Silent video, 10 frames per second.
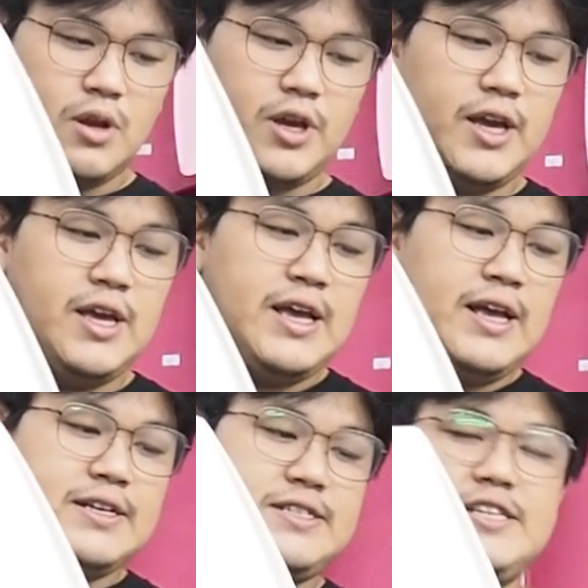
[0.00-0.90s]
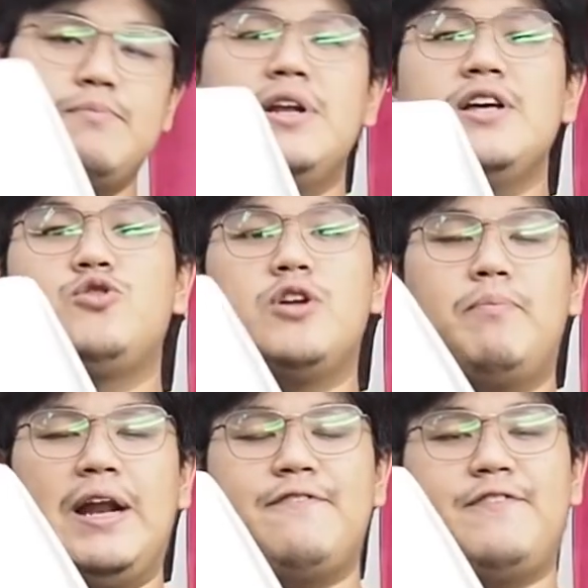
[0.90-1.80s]
Okay, similar to the
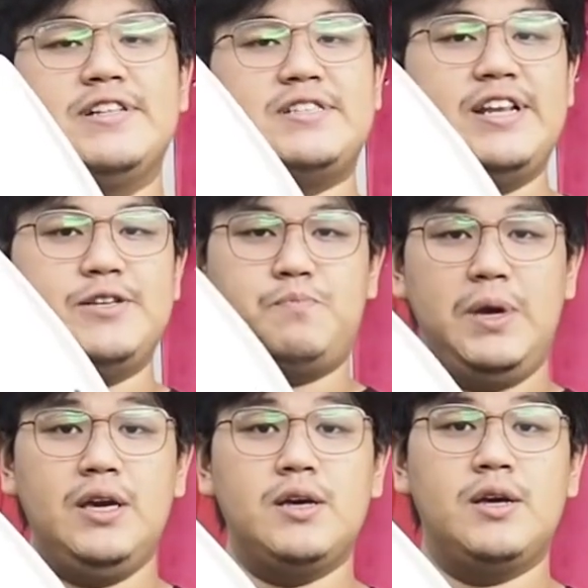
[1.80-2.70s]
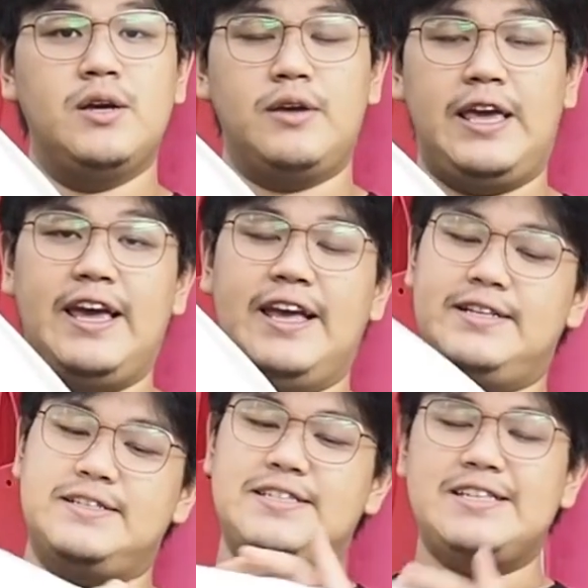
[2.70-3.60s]
blade fins, it is big. Okay,
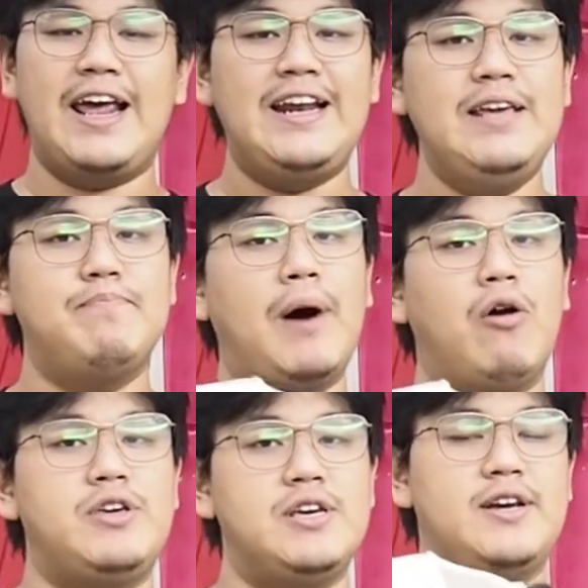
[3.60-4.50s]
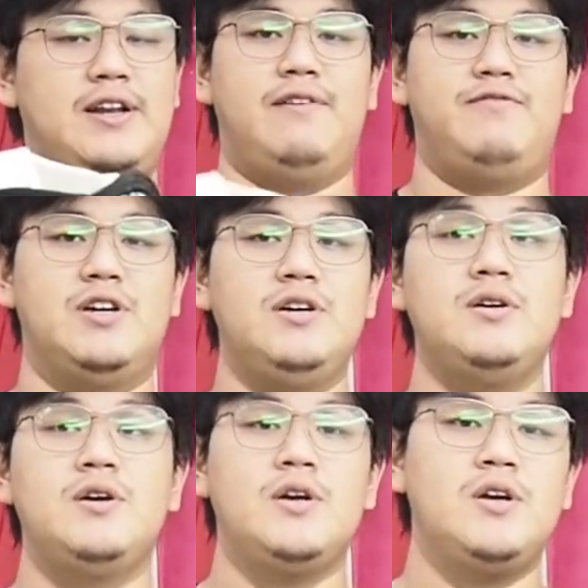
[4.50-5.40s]
it is slightly bulkier and heavier.
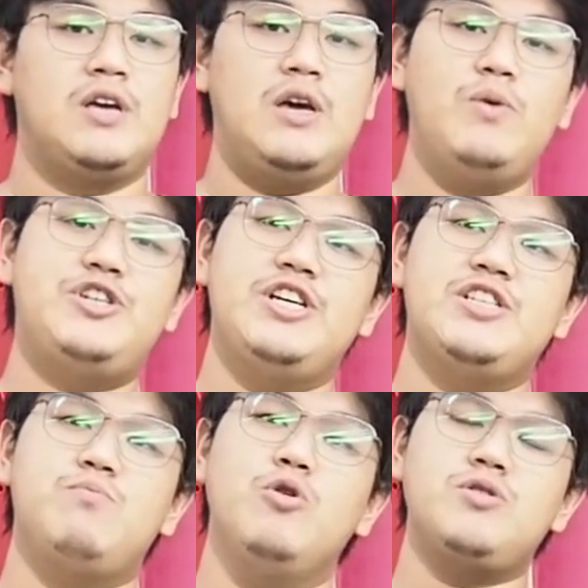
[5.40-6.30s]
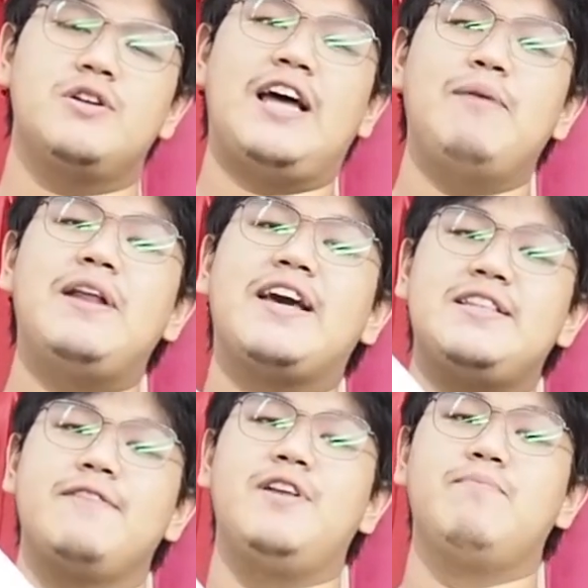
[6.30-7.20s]
Okay, which is most of the time
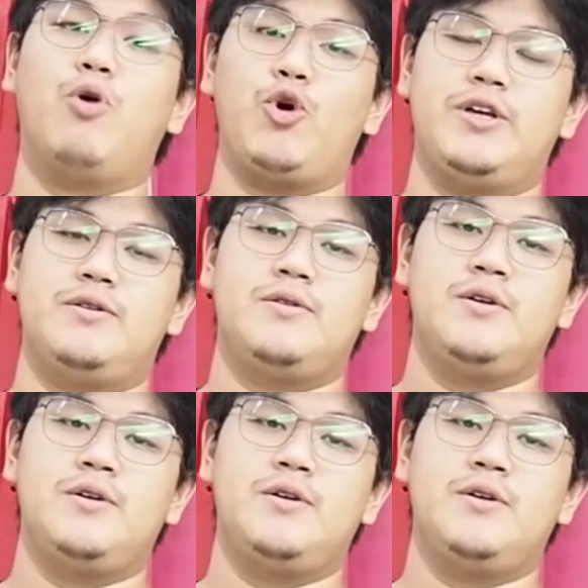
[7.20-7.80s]
negatively buoyant.